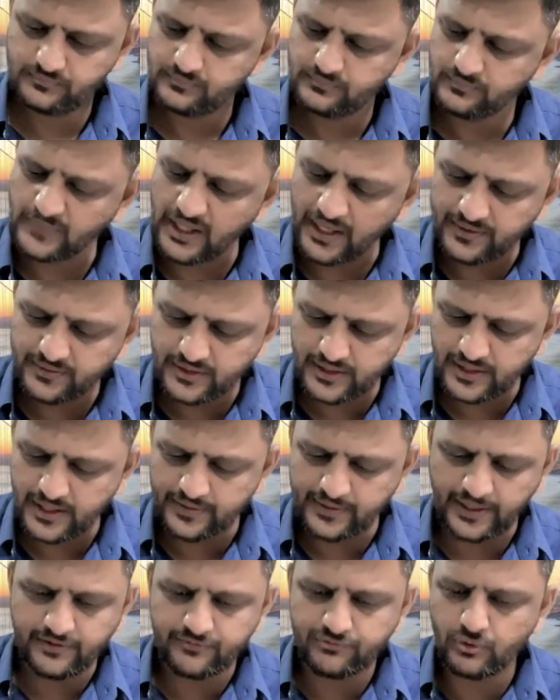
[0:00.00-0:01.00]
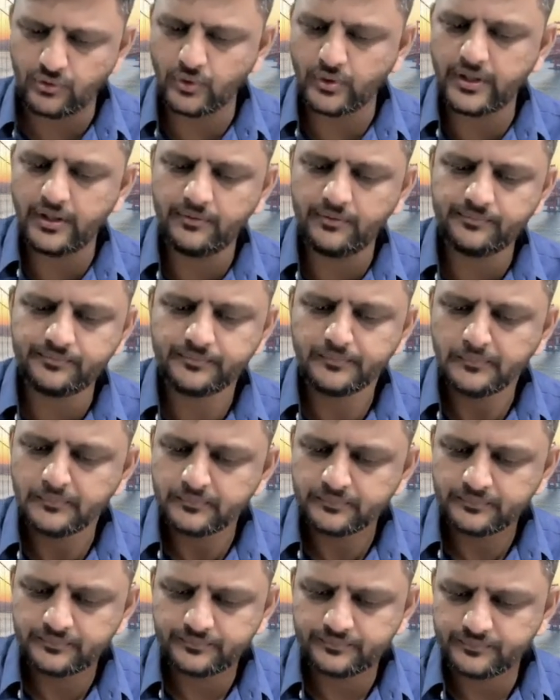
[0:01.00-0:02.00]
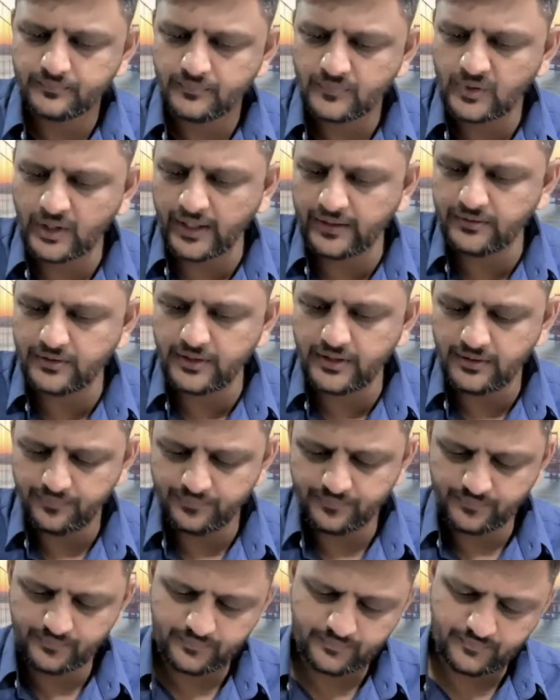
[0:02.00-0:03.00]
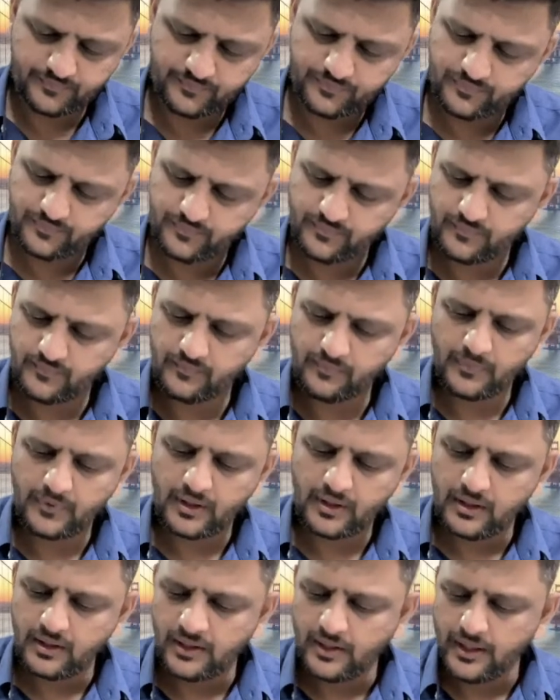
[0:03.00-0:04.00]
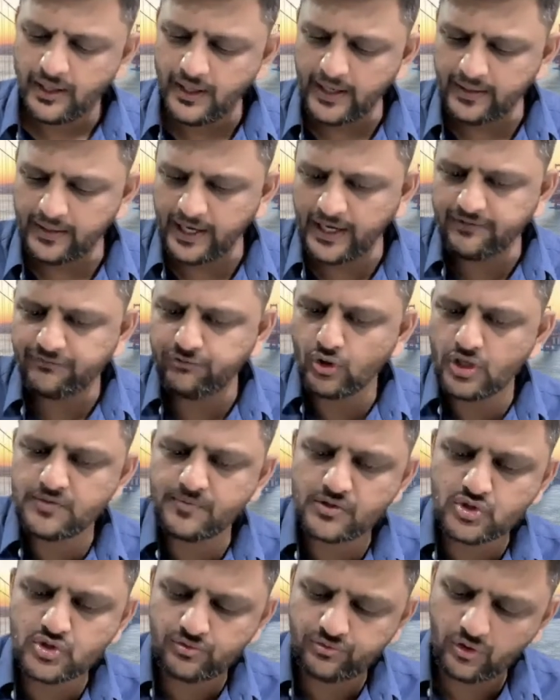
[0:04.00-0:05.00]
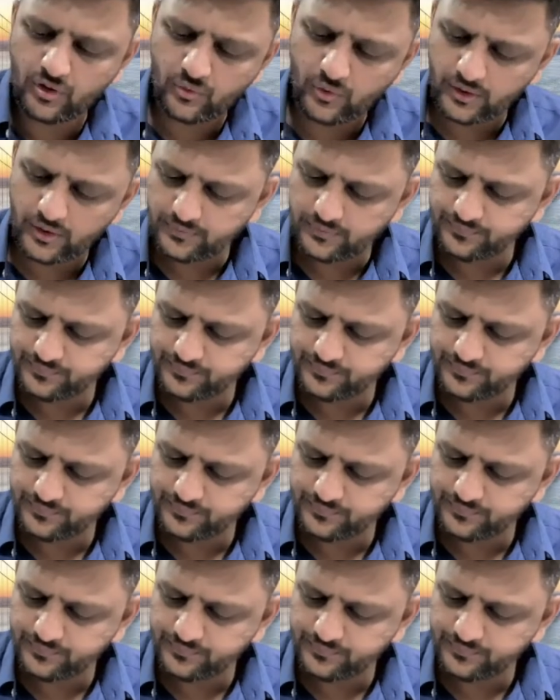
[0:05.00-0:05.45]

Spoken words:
9.3 and 9.4. Okay, 9.3 and 9.4 is bachcho for what?